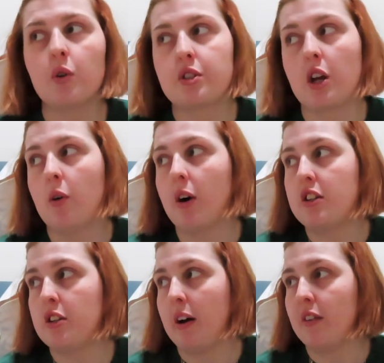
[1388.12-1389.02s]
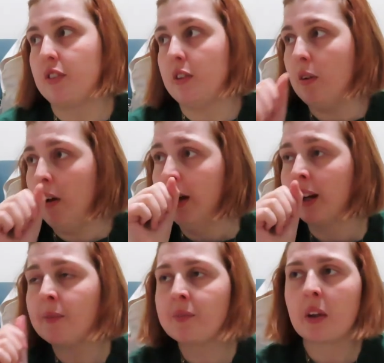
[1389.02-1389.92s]
Also, I do have to
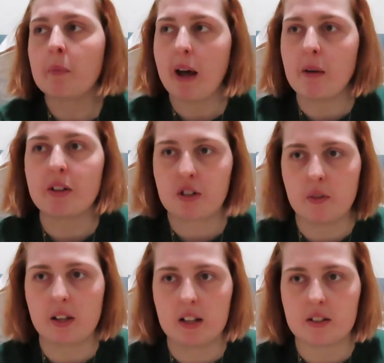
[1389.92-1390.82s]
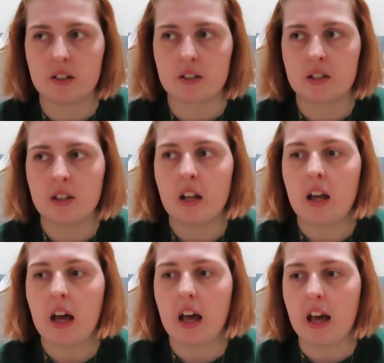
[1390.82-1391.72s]
pack my suitcases
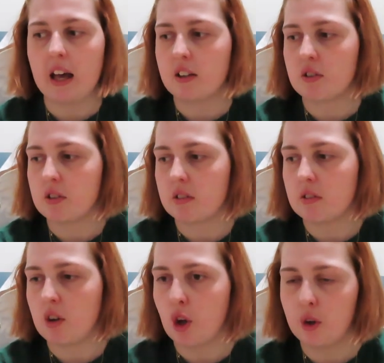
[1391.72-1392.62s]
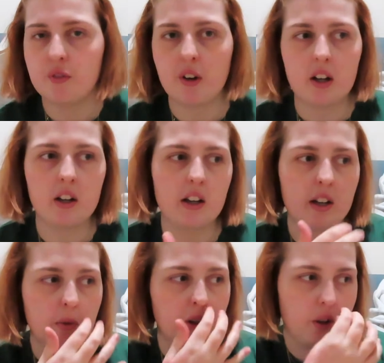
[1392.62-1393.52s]
and hoover. And
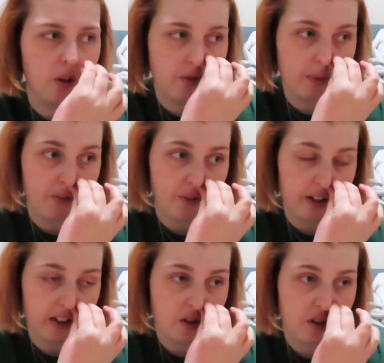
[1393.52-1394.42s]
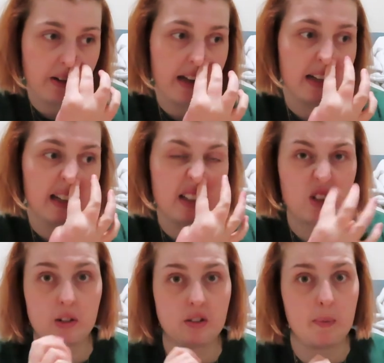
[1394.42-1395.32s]
I wanna hoover before it gets too late and I get
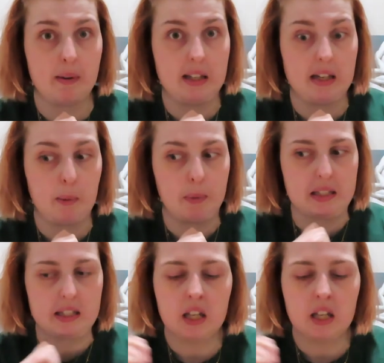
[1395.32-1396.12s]
shouted out by the neighbors.